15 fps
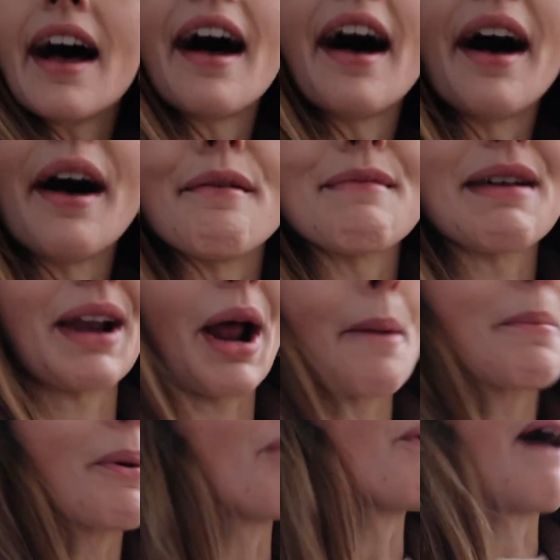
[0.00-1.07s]
And our
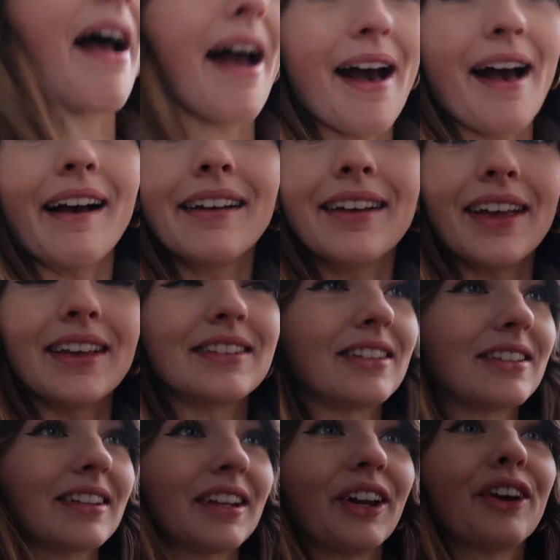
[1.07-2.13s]
poor hair is
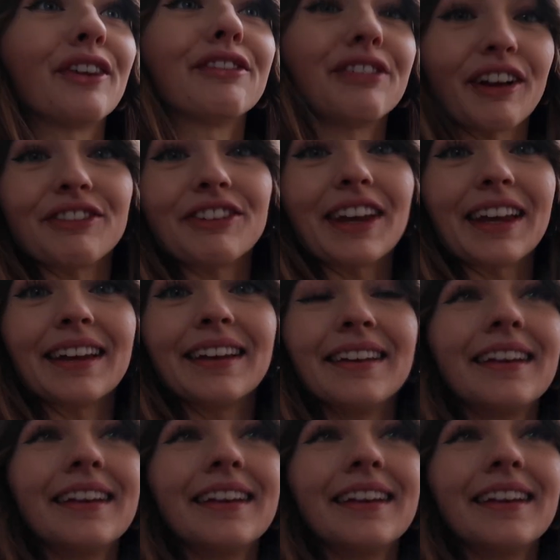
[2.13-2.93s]
just gonna go fluffy.